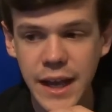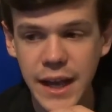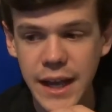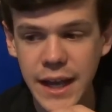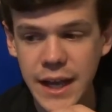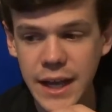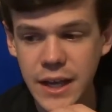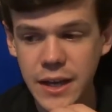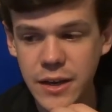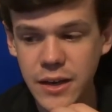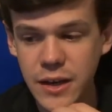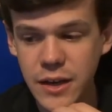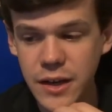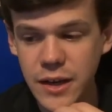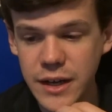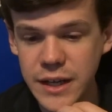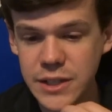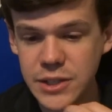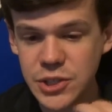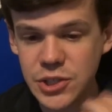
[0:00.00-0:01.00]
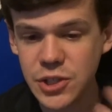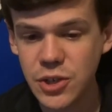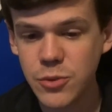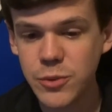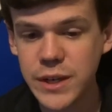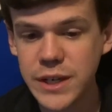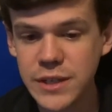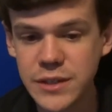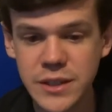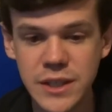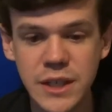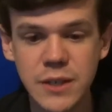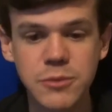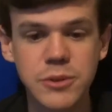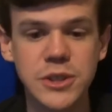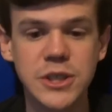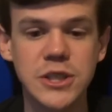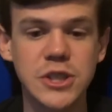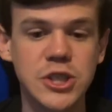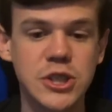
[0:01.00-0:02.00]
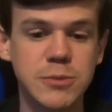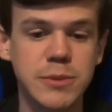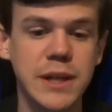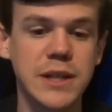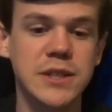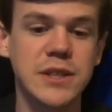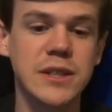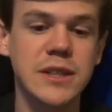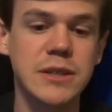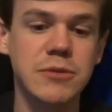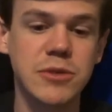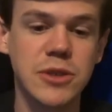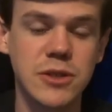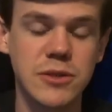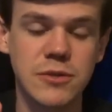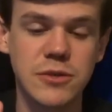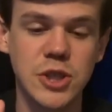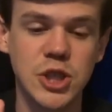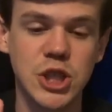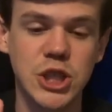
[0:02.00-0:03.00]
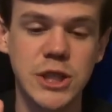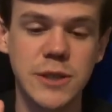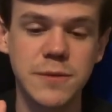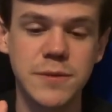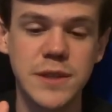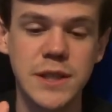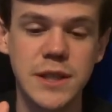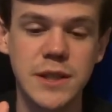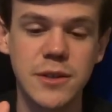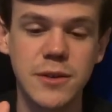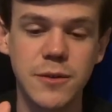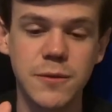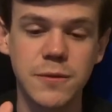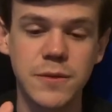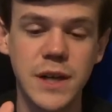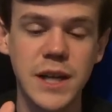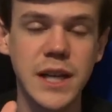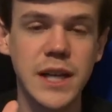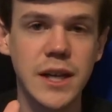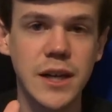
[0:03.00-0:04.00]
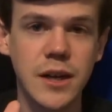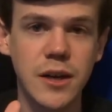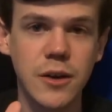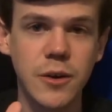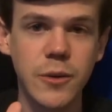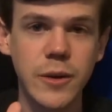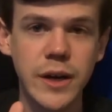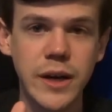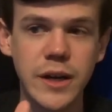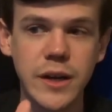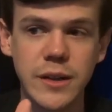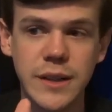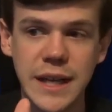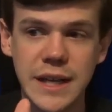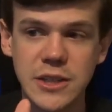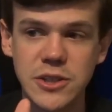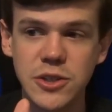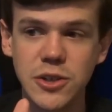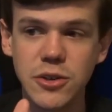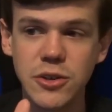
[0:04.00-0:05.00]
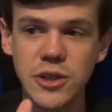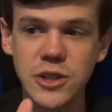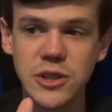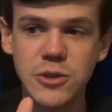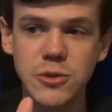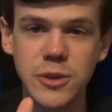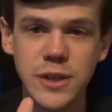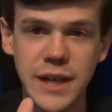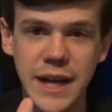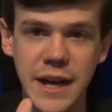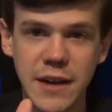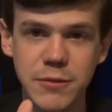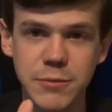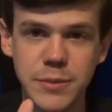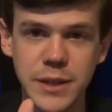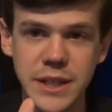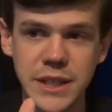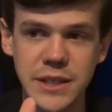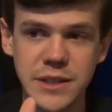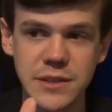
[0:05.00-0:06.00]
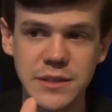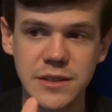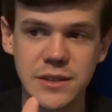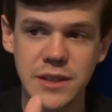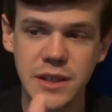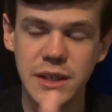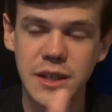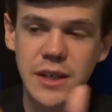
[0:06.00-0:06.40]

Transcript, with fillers: and uh, and so what it did was it just basically shifted the video like two to two and a half minutes